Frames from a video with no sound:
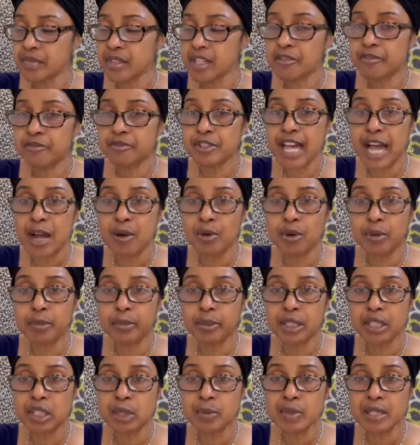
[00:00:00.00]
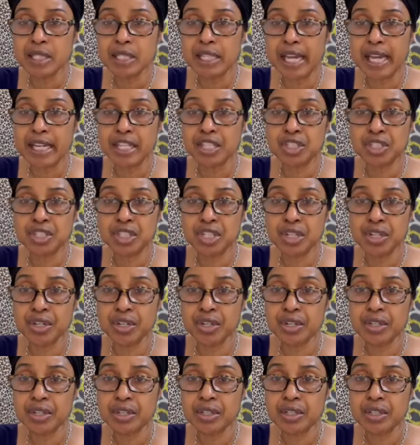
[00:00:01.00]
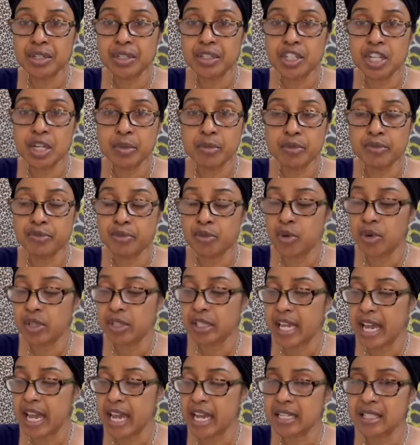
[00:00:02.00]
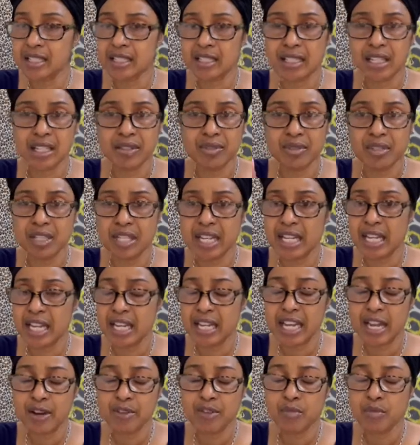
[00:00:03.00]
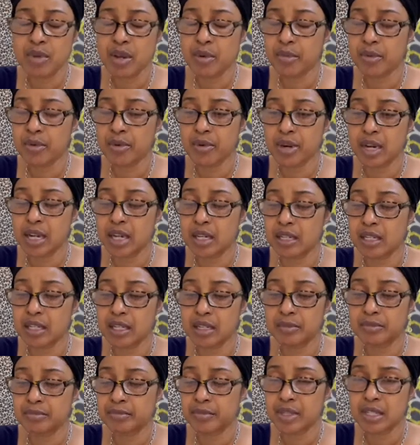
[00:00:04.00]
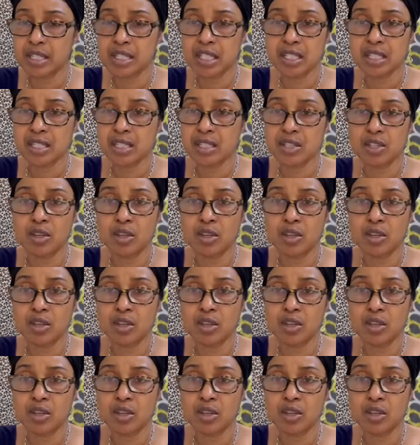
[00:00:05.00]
flower bulbs last year before last, give or take, I can't remember. It's just so